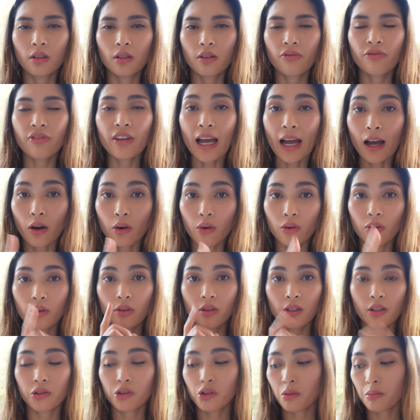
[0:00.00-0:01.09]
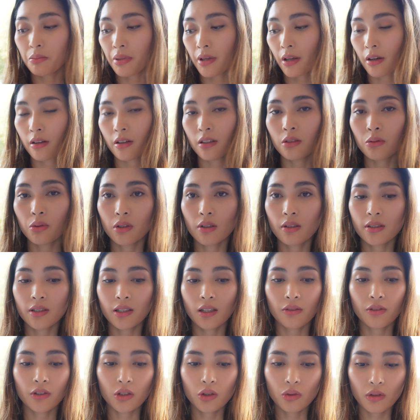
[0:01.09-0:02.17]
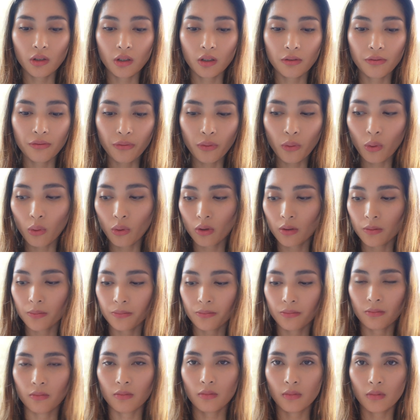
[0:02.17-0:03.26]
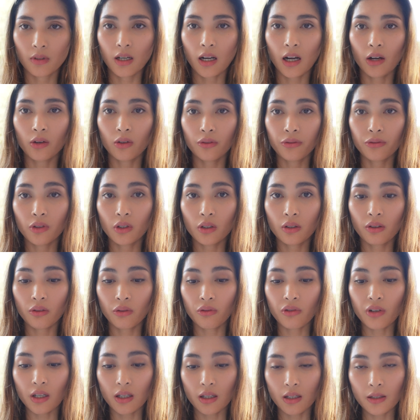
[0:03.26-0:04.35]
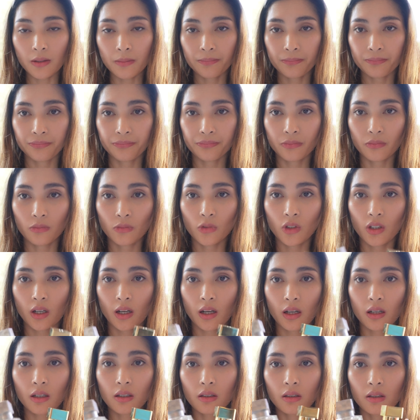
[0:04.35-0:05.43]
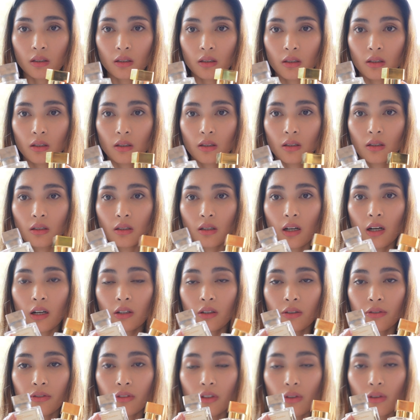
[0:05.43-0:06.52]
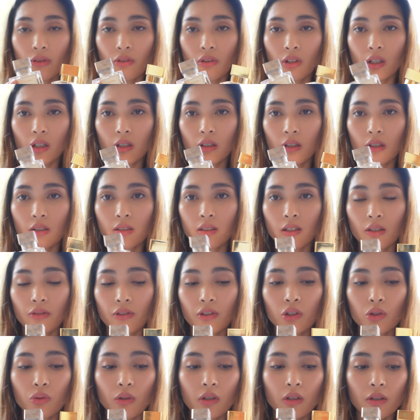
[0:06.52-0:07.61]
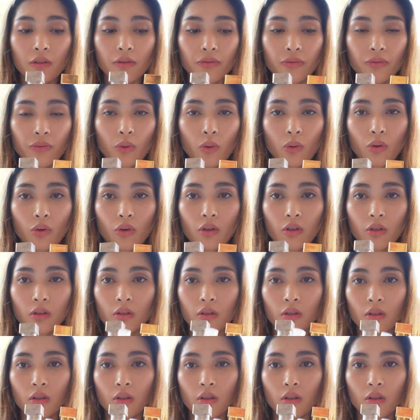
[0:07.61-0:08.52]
Now let's compare it with the 724. Out of the three, okay, out of the three, the 724,